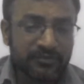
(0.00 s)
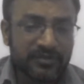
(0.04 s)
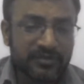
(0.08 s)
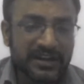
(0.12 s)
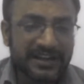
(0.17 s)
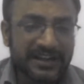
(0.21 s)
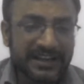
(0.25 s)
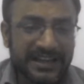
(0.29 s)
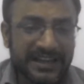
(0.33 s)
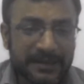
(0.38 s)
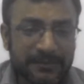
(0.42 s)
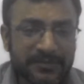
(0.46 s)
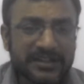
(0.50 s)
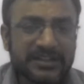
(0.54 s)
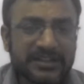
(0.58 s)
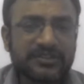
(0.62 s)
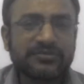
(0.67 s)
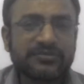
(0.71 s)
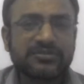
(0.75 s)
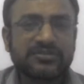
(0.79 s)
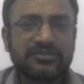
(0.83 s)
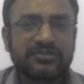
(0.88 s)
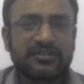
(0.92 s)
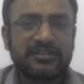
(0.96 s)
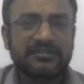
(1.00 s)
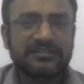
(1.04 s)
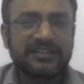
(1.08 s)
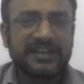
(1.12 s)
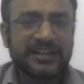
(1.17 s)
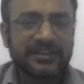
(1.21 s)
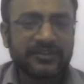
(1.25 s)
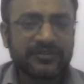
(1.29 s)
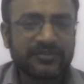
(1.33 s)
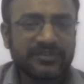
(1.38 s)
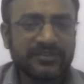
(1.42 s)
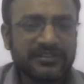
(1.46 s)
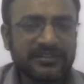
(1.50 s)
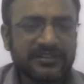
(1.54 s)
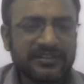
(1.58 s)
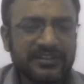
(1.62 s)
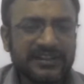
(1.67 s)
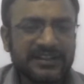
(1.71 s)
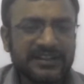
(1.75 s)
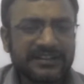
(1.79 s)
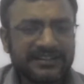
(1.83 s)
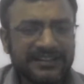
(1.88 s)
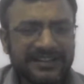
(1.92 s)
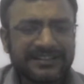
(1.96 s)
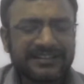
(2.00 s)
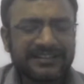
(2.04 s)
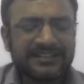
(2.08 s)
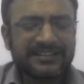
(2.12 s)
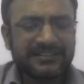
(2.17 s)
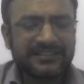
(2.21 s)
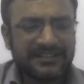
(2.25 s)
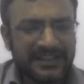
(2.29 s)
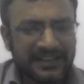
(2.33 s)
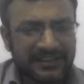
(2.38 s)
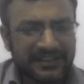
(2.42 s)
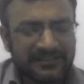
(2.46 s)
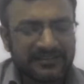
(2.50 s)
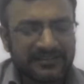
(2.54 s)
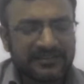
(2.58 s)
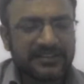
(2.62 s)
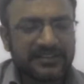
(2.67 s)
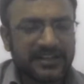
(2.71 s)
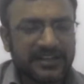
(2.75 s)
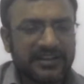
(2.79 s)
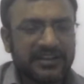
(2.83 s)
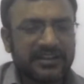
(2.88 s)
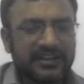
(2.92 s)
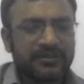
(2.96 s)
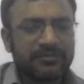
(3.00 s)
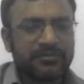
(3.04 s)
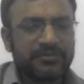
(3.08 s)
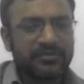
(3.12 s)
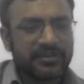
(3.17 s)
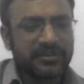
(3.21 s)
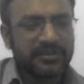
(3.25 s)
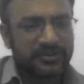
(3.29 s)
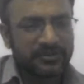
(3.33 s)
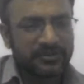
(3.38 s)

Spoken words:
we are able to solve that one, then the interviewer